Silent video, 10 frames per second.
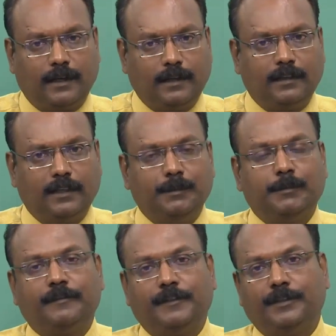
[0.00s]
at the time
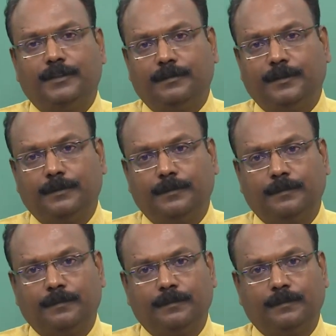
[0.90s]
of interview.
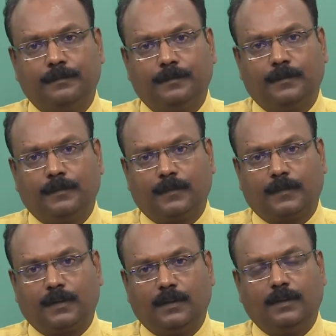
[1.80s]

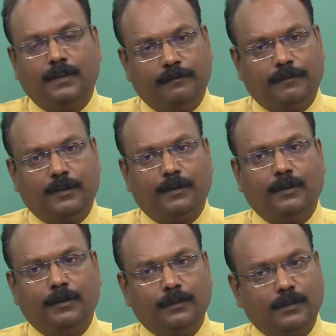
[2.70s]
Okay. If at all
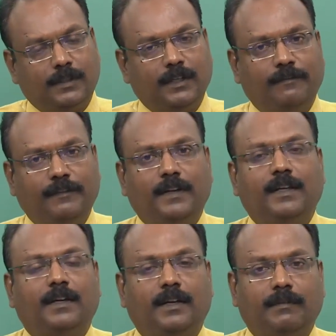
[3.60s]
you still feel
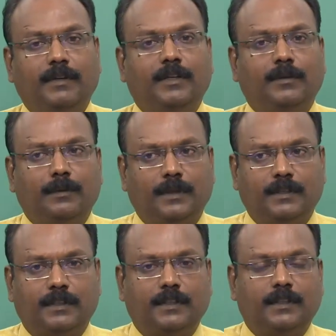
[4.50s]
like having it, you
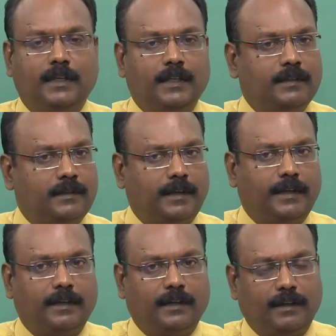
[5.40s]
can say, sir, I
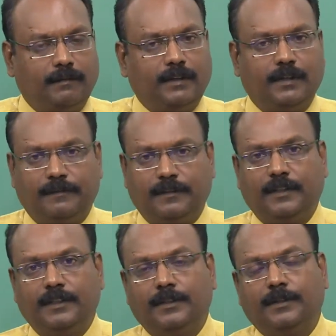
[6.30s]
can have it after
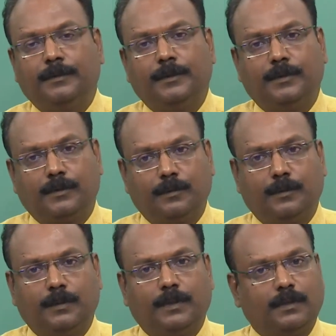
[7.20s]
the interview is
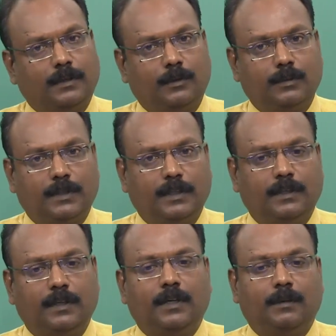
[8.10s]
over outside,
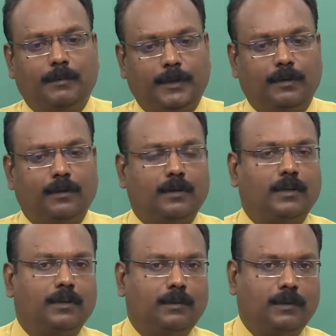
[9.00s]
but not
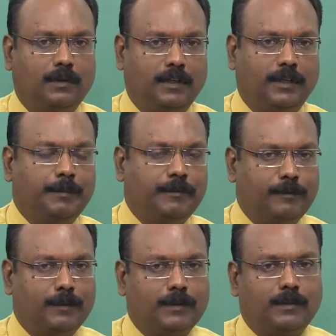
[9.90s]
now. Let me
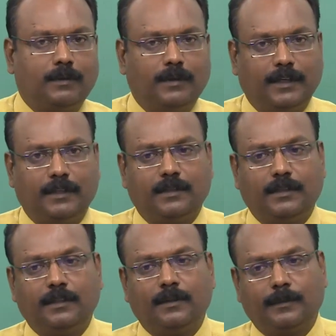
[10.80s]
focus on
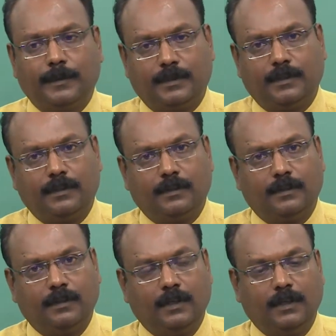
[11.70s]
answering the
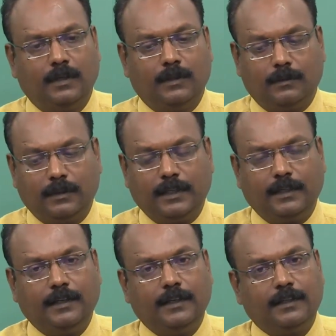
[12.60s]
questions. So
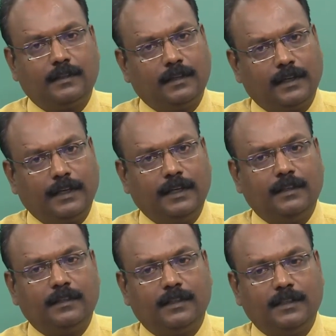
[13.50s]
that creates again
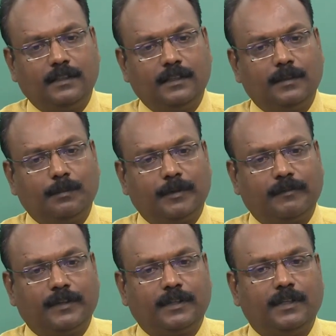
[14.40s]
a sincere
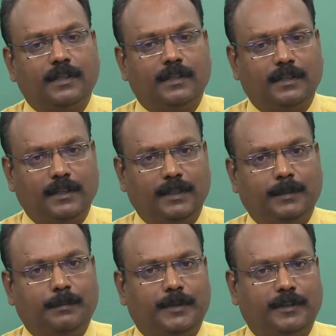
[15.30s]
professional
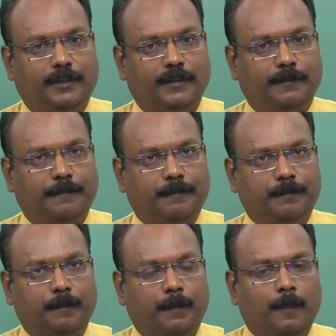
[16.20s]
impression.
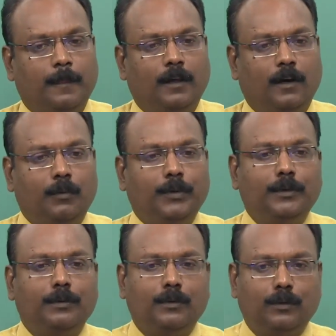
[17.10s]
How do
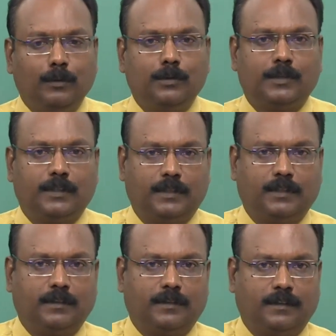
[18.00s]
you close it
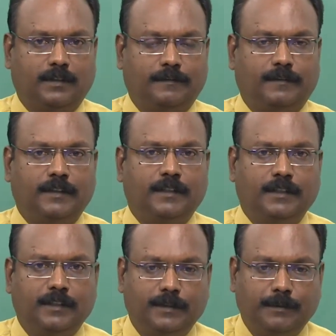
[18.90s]
after the
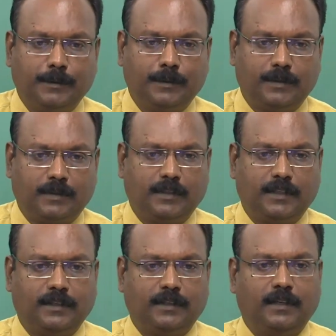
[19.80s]
interview is
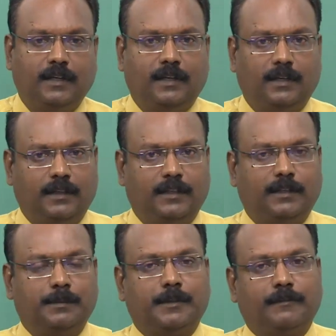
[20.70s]
done in
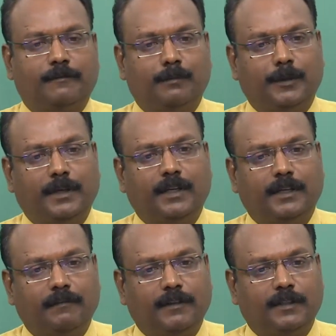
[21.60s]
terms of body
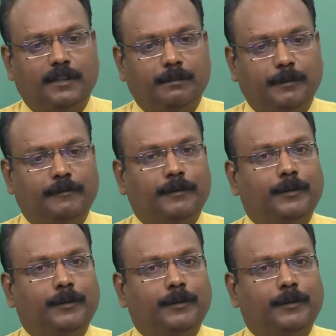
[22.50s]
language? Before